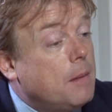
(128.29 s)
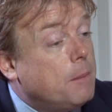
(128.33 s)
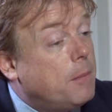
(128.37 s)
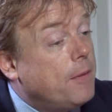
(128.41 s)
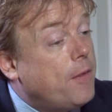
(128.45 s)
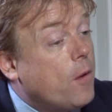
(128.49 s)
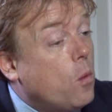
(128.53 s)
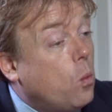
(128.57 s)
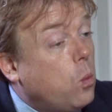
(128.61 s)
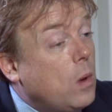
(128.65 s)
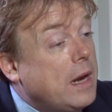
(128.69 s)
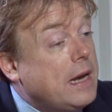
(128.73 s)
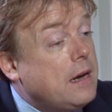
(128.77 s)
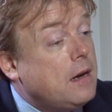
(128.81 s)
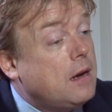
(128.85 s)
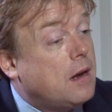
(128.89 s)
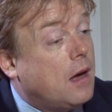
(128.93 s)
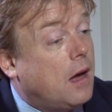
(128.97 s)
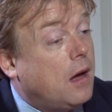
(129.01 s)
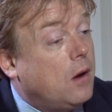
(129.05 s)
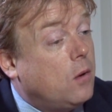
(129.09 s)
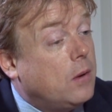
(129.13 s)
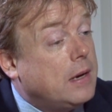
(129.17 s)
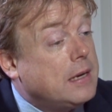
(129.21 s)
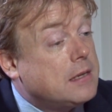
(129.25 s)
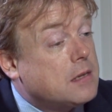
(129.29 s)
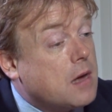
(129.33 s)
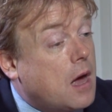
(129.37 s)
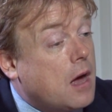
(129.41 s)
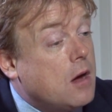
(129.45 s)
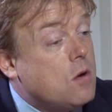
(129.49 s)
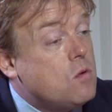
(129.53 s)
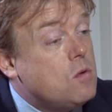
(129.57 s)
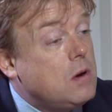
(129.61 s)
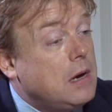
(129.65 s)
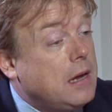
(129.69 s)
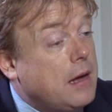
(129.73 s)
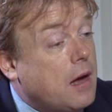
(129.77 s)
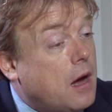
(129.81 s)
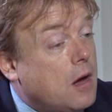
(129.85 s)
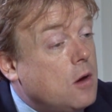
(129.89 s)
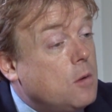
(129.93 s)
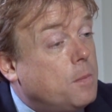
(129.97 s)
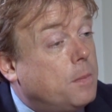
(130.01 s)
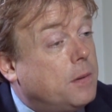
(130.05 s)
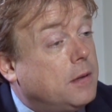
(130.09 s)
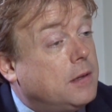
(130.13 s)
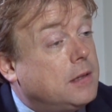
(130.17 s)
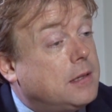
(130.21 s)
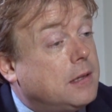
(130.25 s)
But the window is only
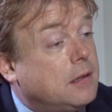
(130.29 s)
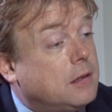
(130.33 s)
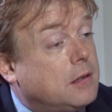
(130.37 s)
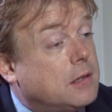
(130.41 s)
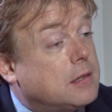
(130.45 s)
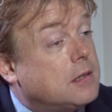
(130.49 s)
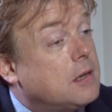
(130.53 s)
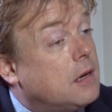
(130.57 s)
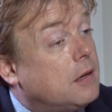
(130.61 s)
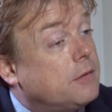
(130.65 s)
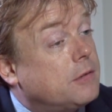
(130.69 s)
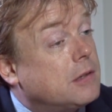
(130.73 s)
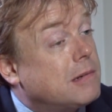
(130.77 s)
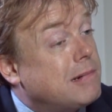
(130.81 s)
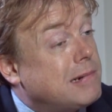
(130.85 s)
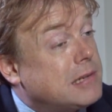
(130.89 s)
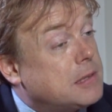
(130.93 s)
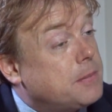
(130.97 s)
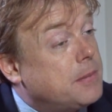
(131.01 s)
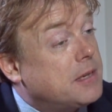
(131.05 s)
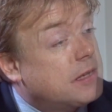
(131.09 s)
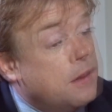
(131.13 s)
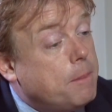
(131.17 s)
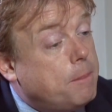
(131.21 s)
open till just after Christmas.